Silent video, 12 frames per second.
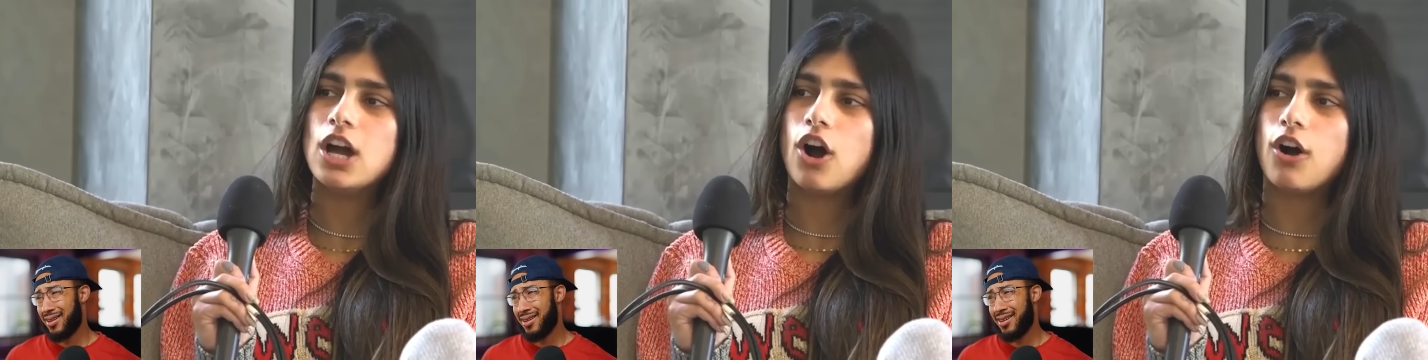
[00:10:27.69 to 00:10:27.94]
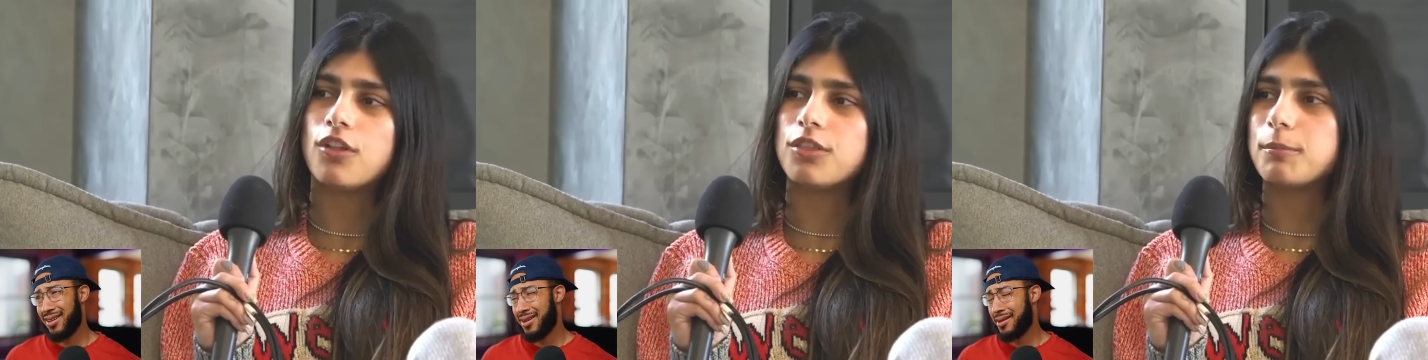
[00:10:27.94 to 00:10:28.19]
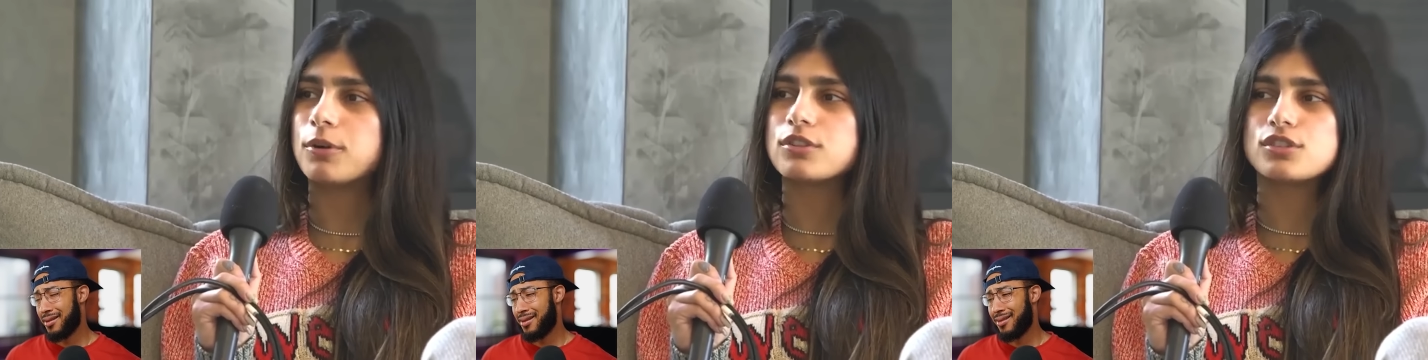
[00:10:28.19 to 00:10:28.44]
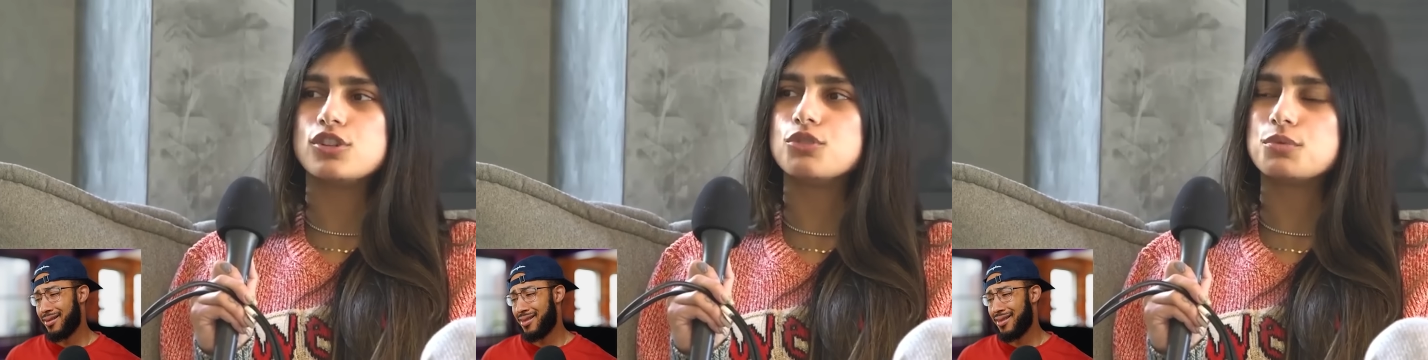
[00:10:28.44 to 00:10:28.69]
Speaker 1: on the
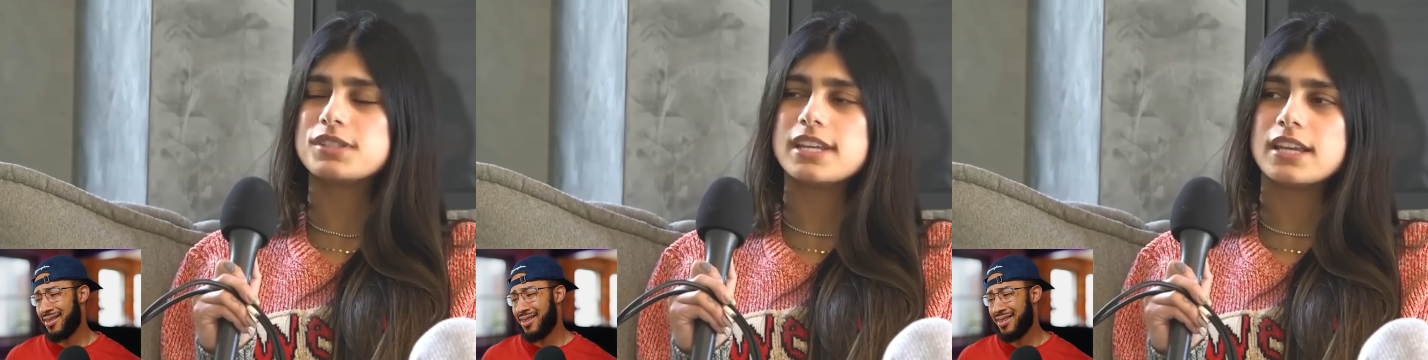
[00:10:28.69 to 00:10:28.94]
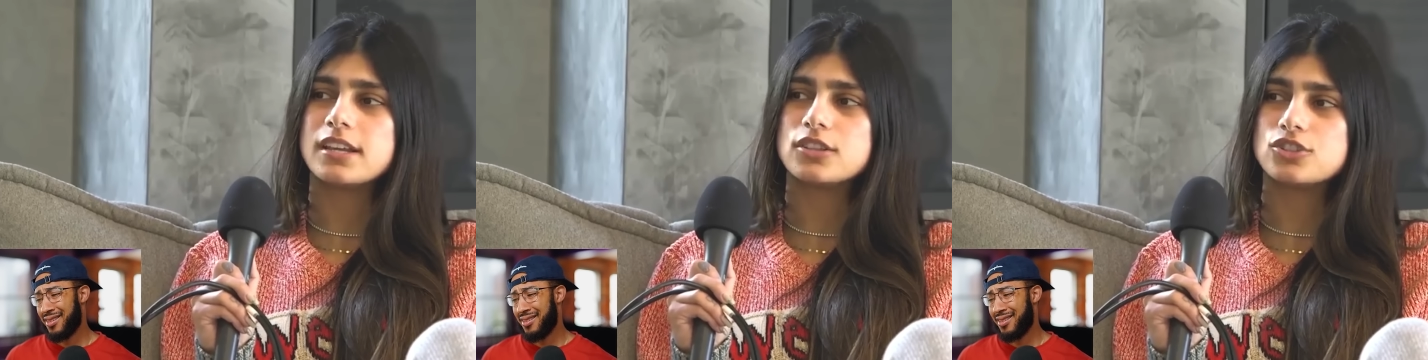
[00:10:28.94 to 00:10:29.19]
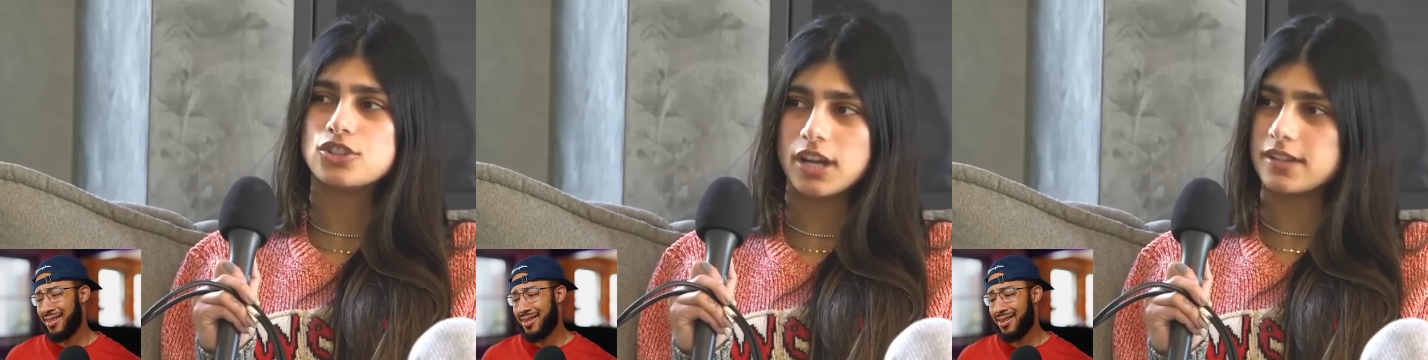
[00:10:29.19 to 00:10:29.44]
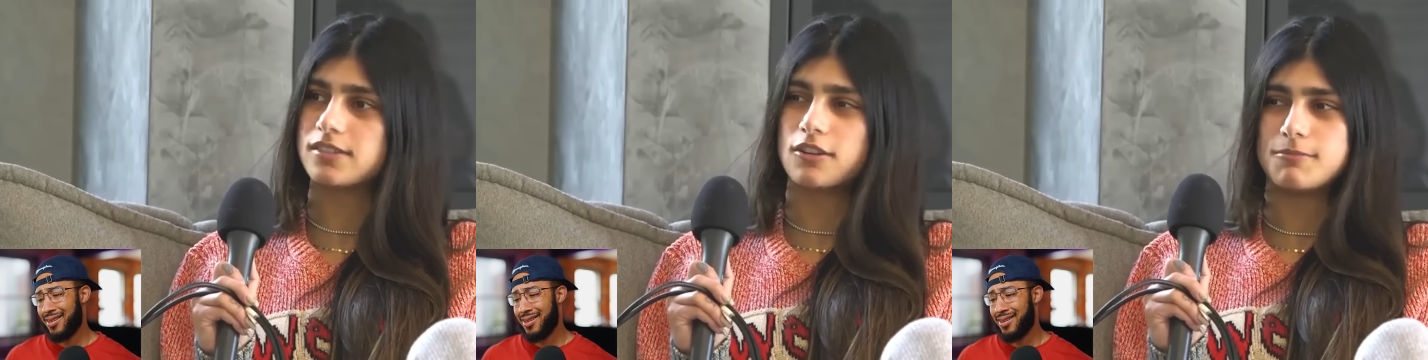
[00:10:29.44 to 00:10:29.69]
person who was taking a
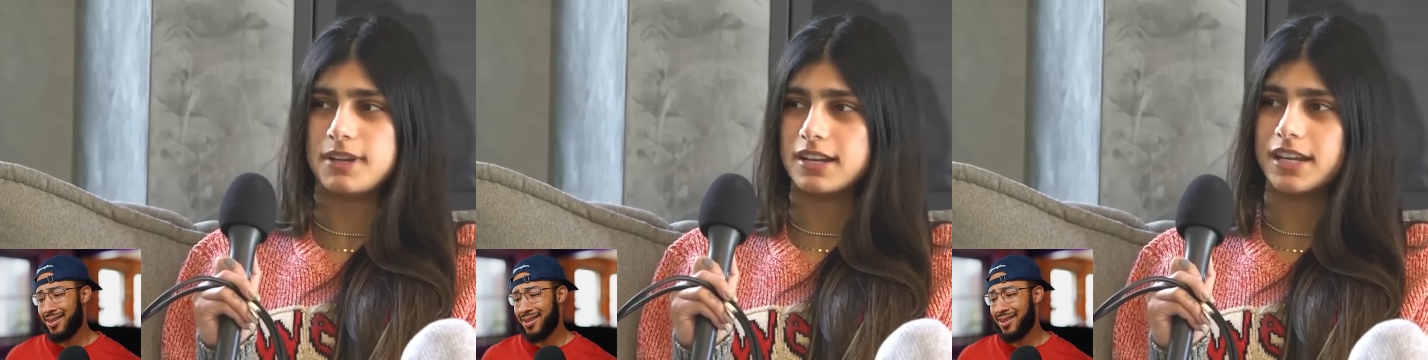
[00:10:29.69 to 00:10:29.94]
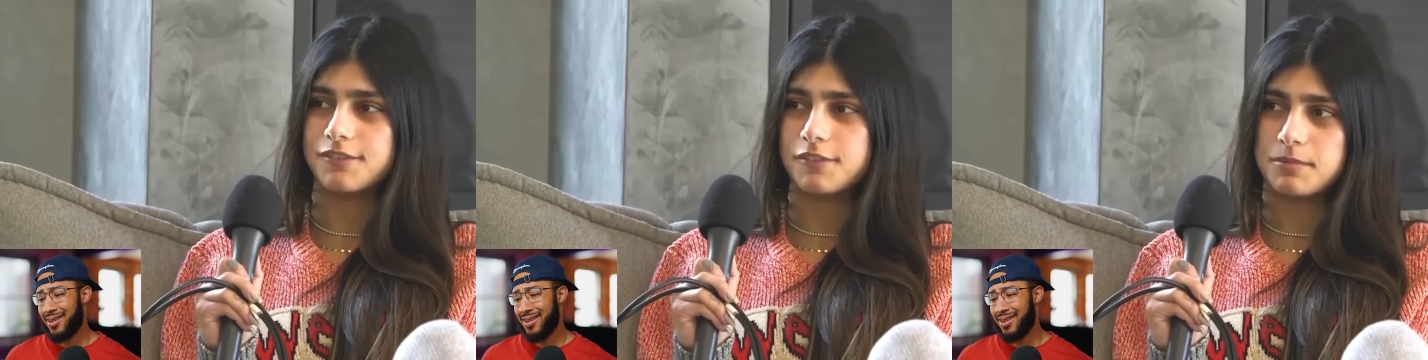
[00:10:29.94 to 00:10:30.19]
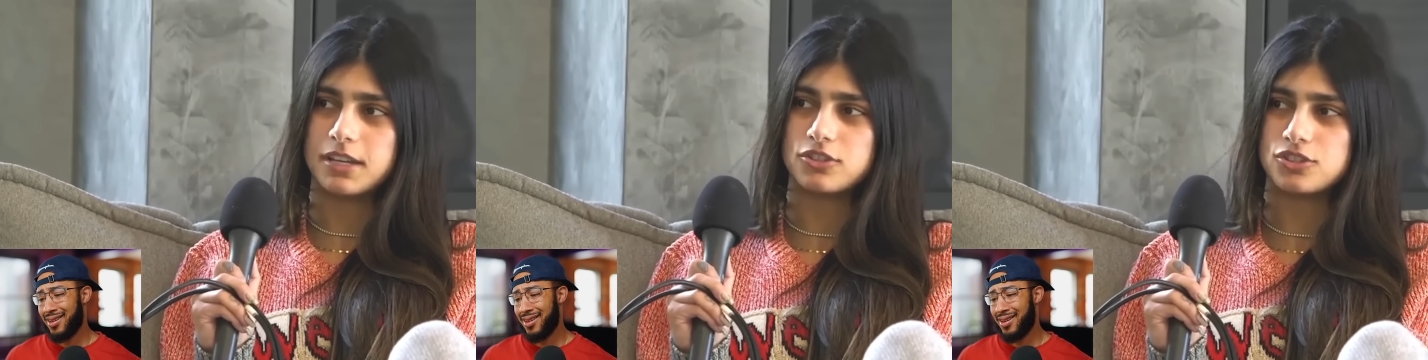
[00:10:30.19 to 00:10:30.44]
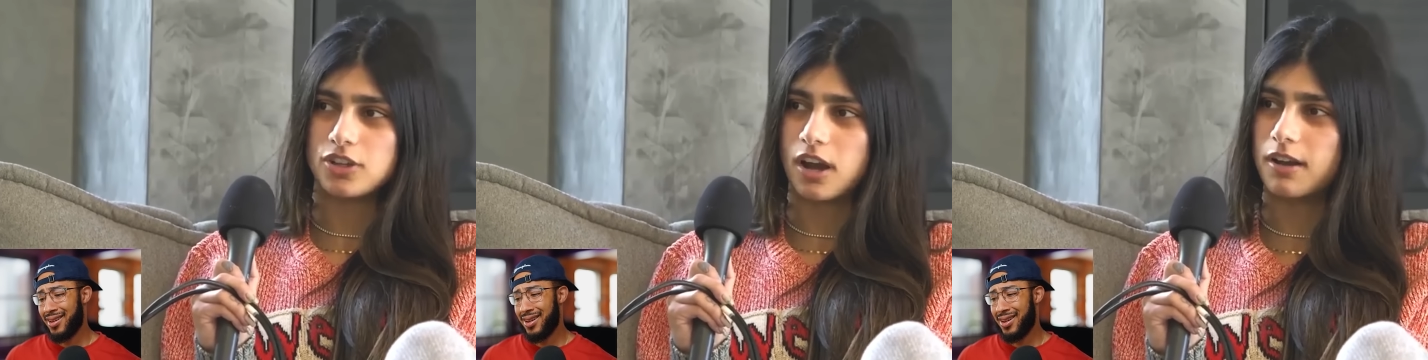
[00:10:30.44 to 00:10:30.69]
chance on me and giving me a
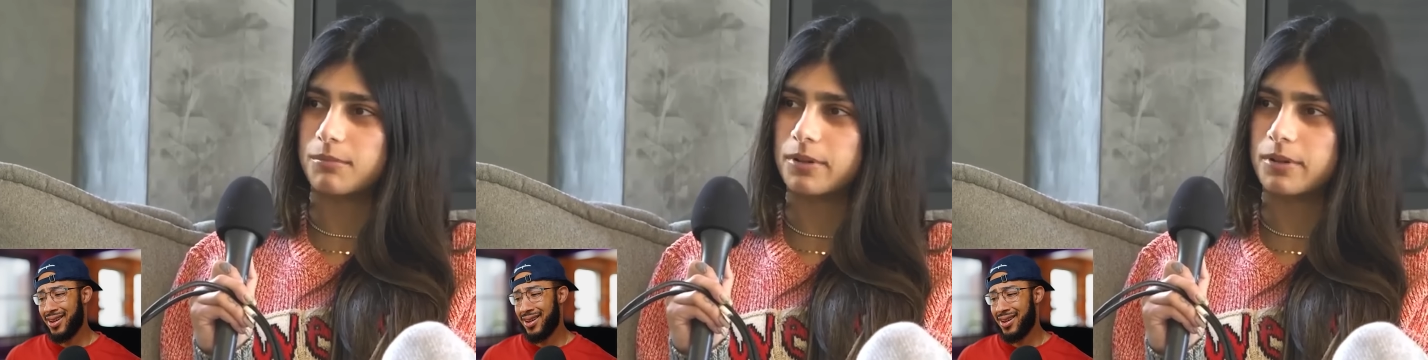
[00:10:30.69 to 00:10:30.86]
job.